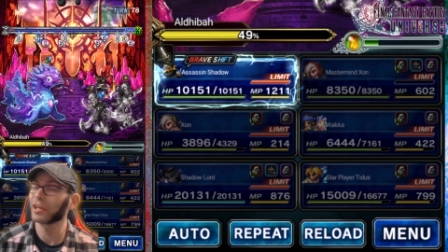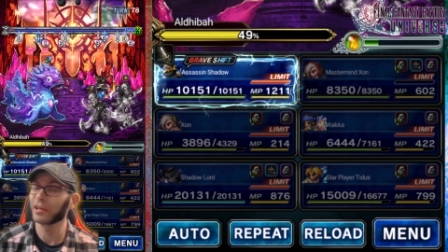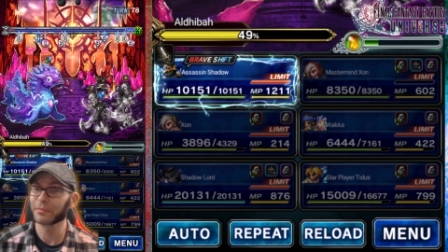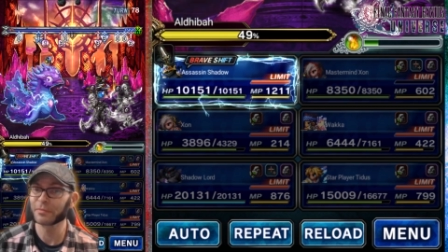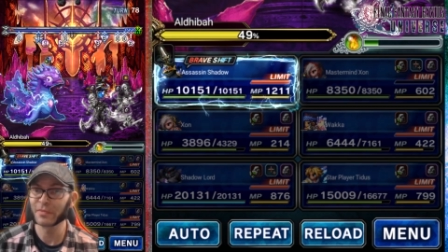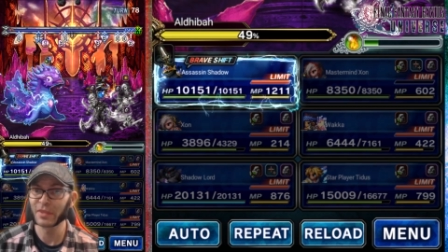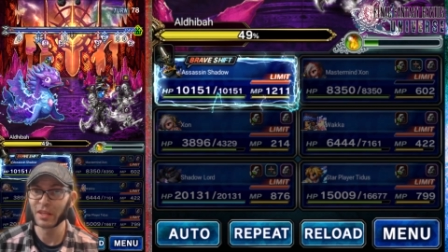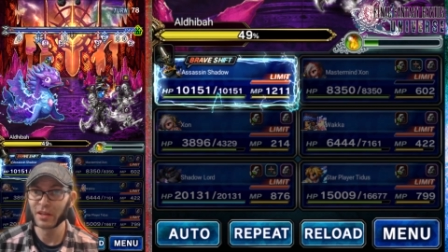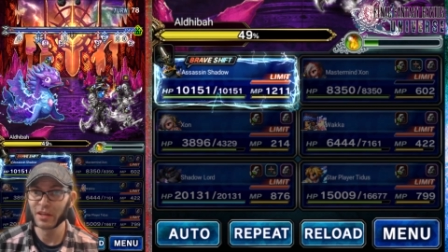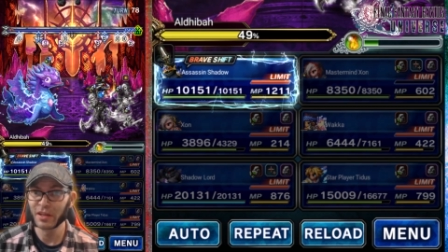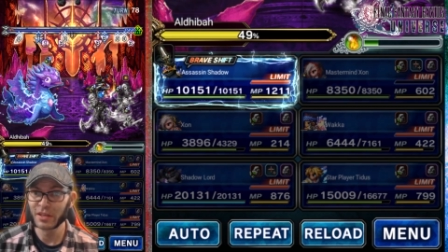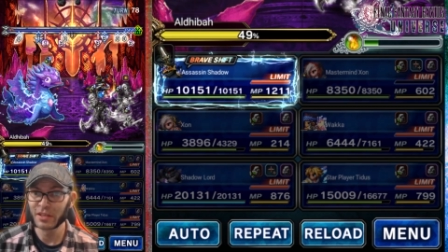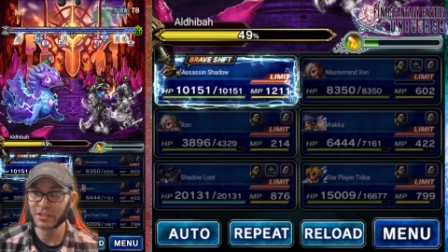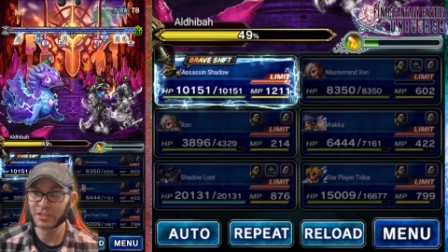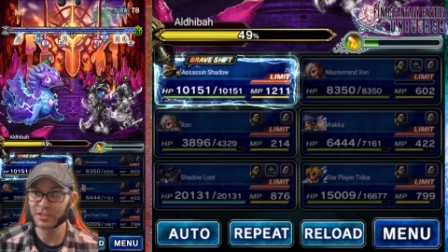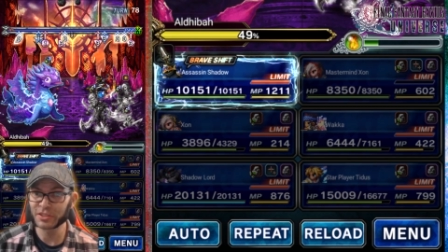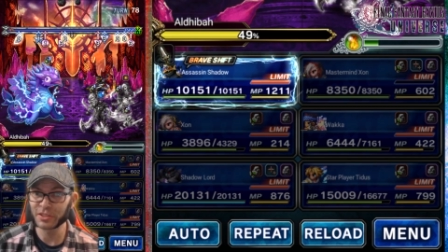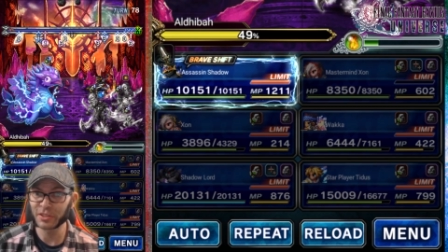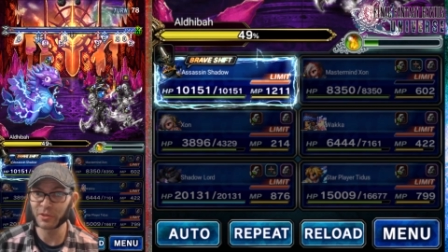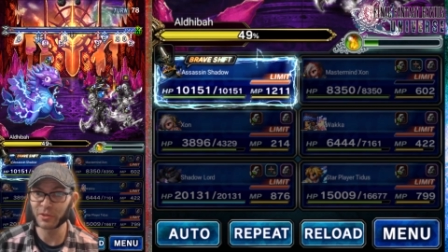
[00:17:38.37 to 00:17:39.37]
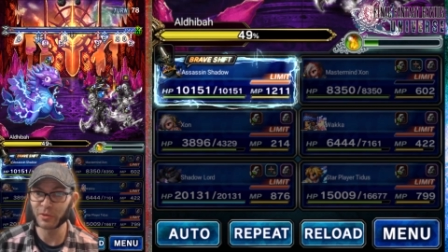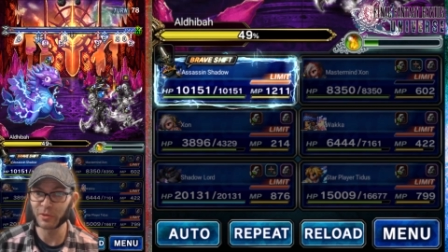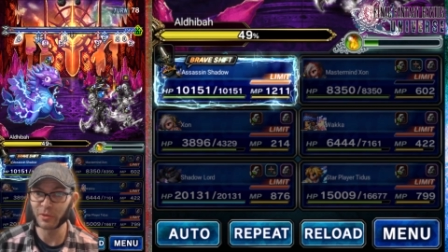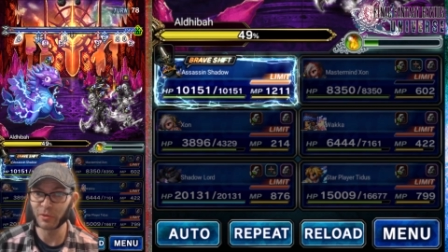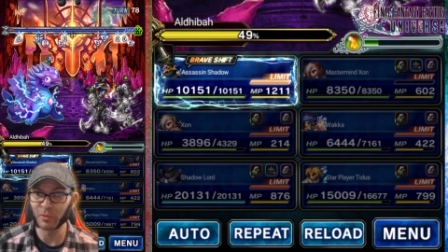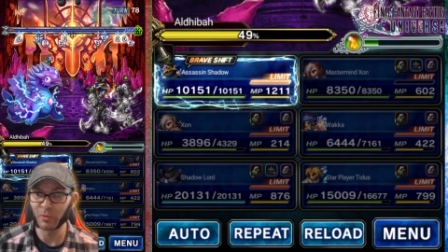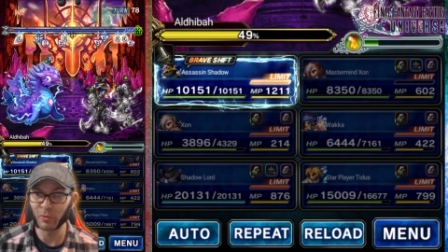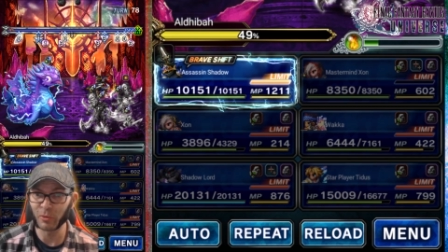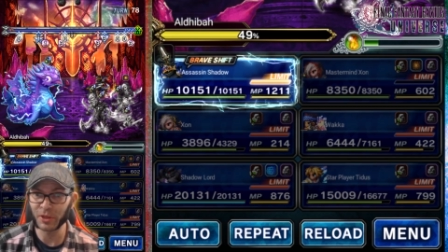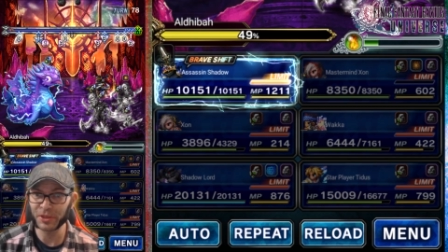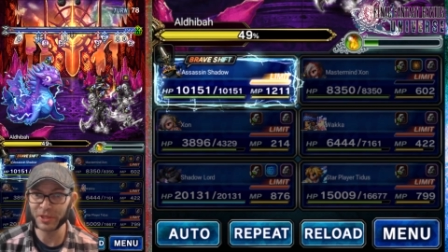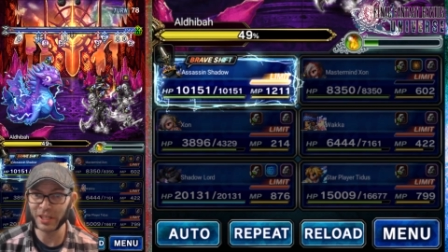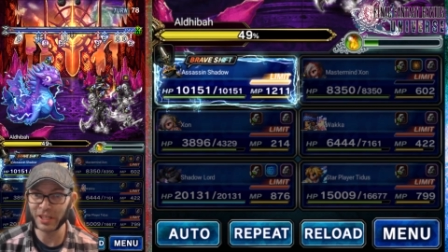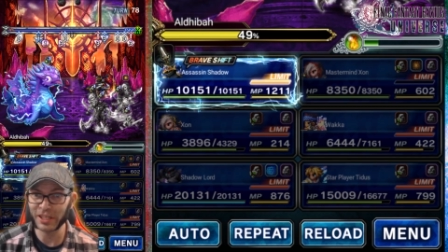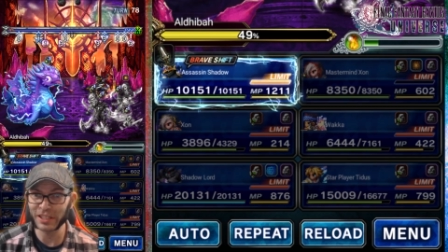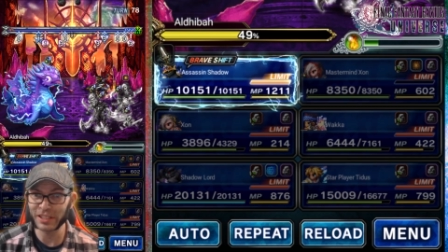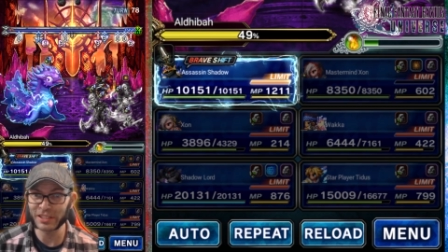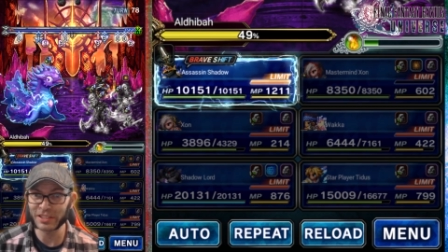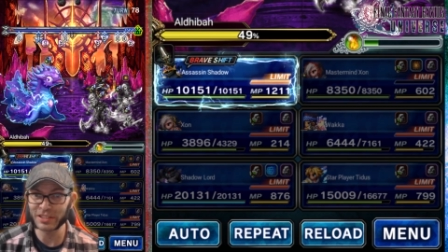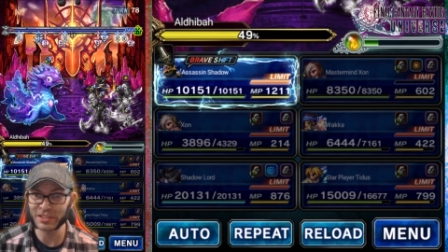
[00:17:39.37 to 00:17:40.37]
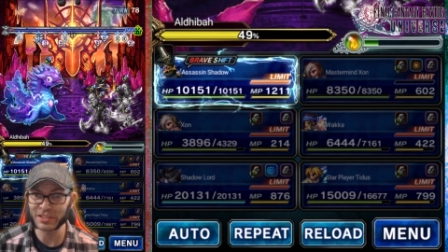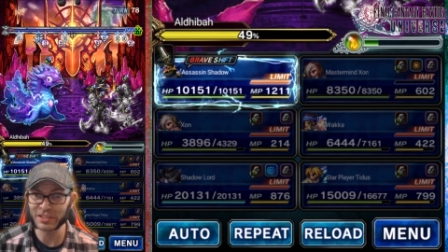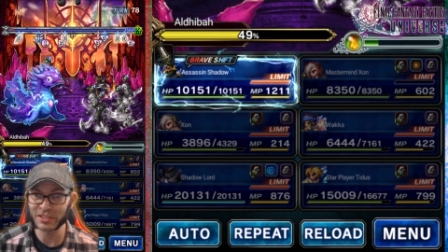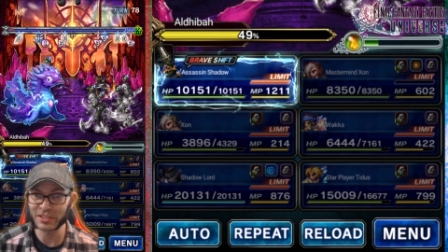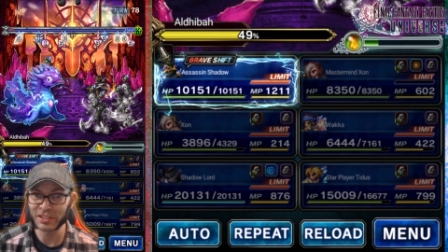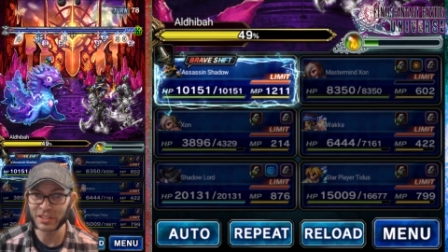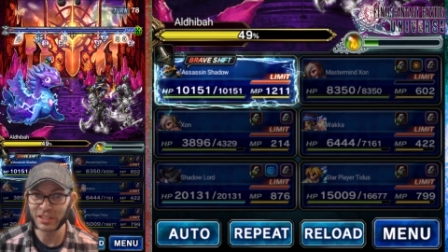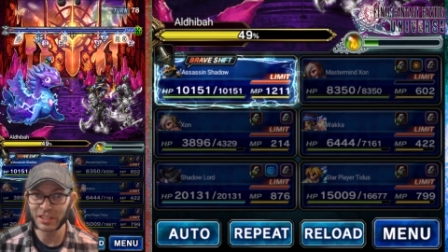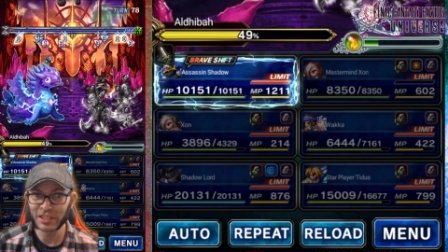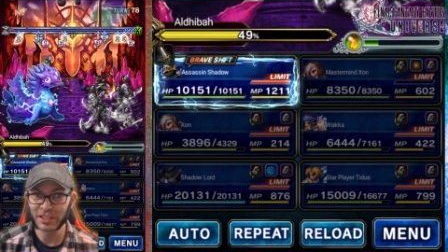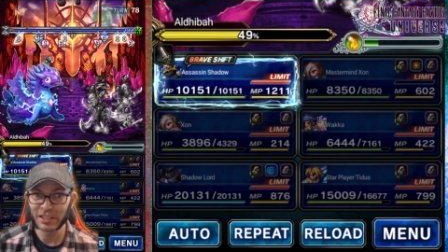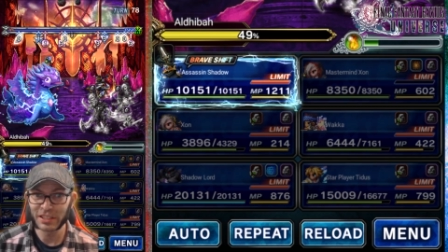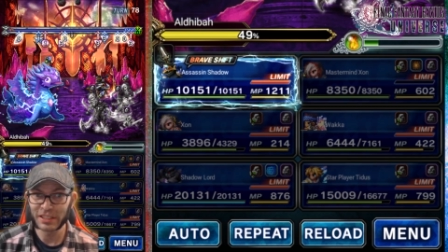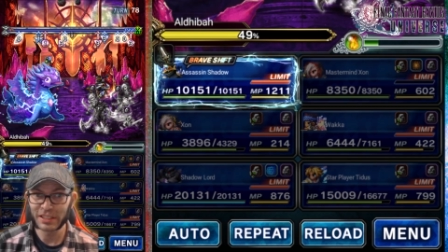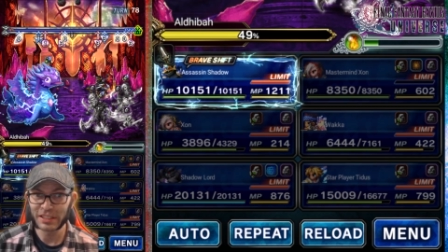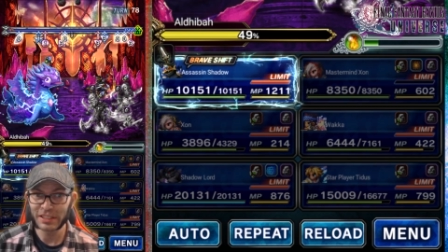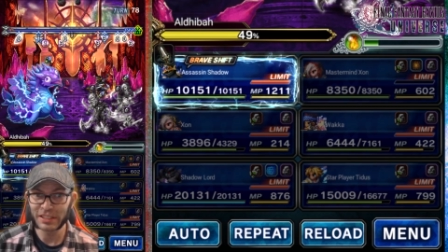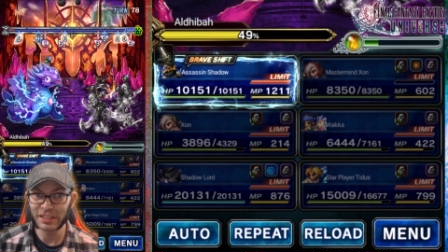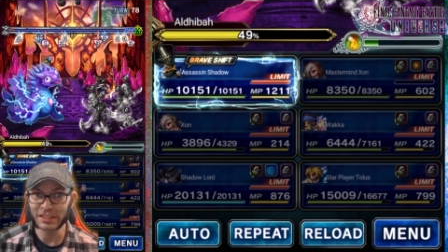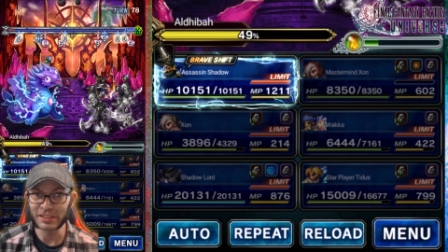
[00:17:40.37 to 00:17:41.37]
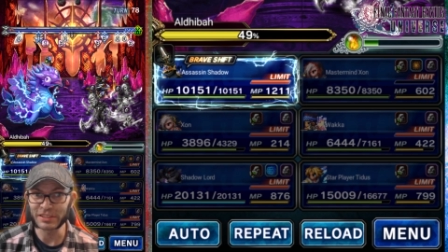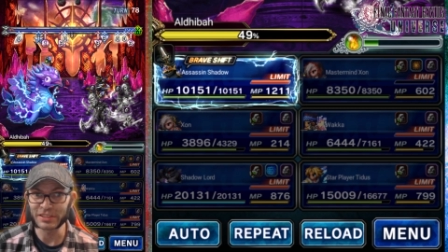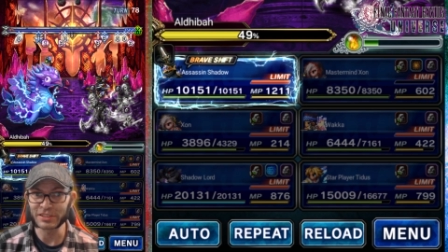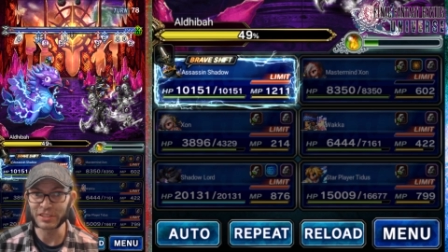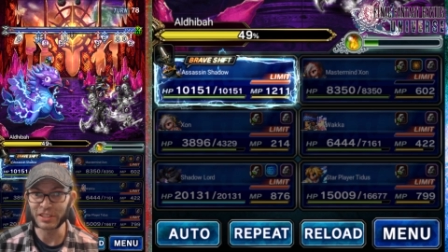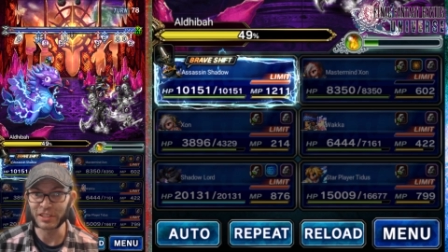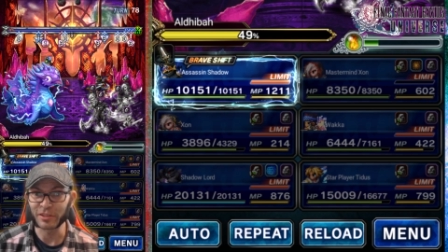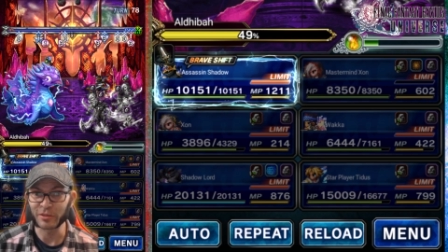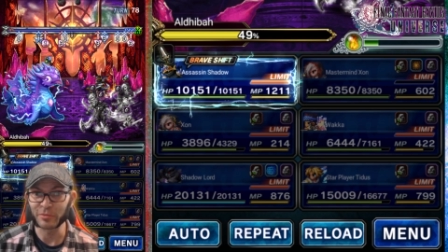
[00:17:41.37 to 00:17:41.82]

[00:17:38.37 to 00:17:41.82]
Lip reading: Okay? So what that is it